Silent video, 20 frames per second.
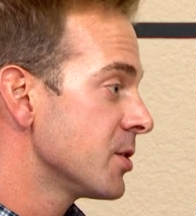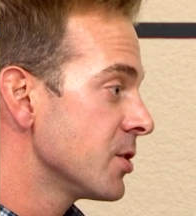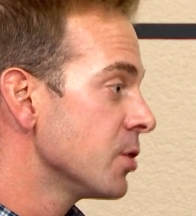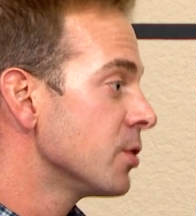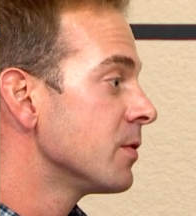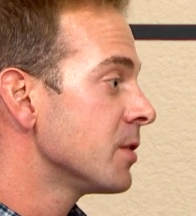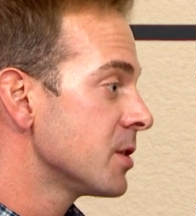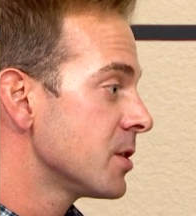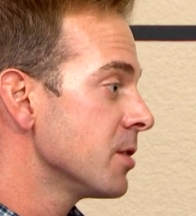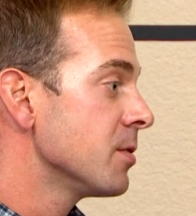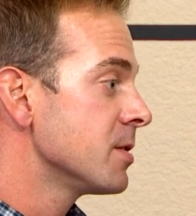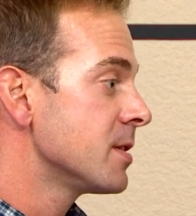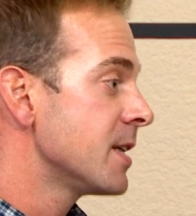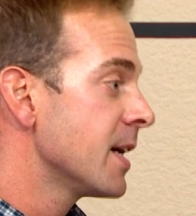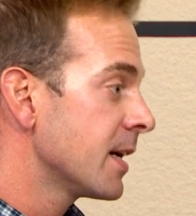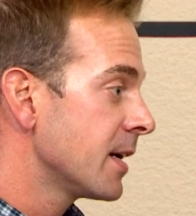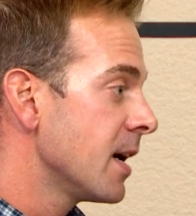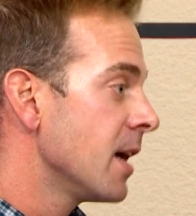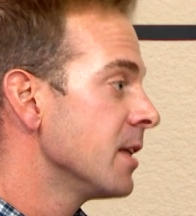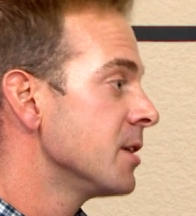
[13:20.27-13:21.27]
Silverstone's
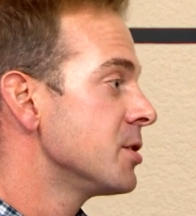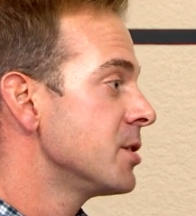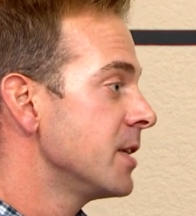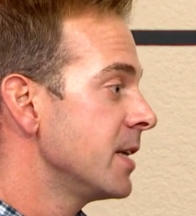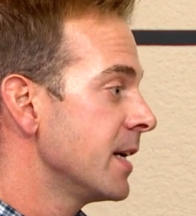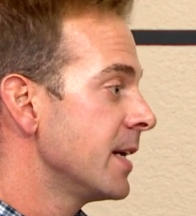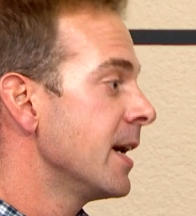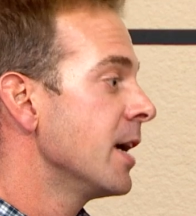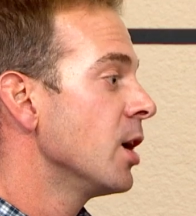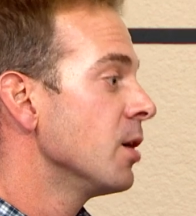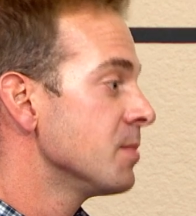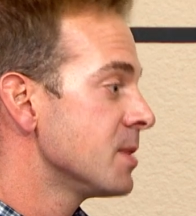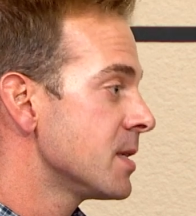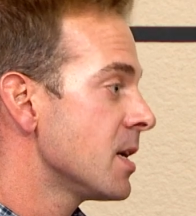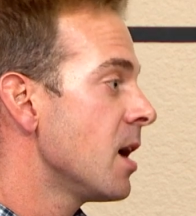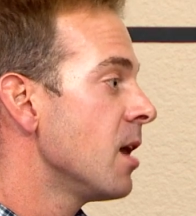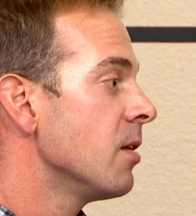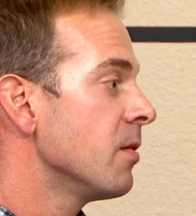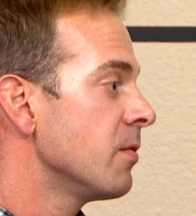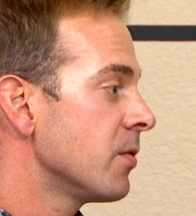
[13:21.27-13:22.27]
technology can help
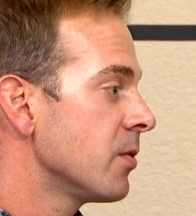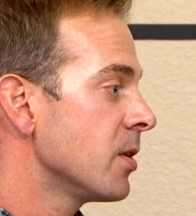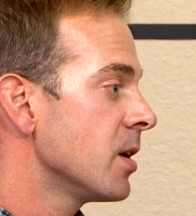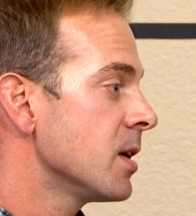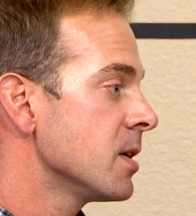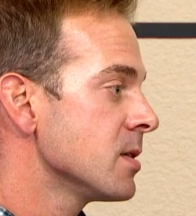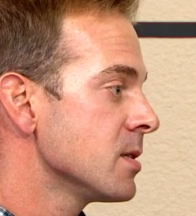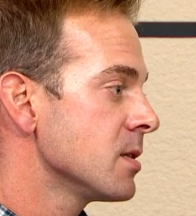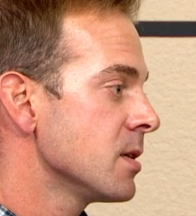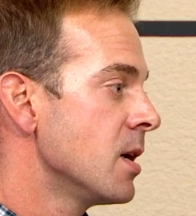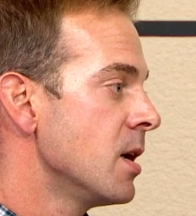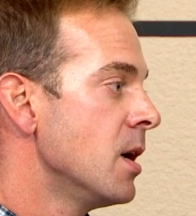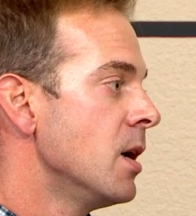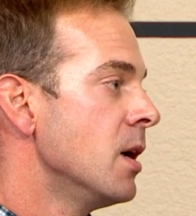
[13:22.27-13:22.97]
solve for us.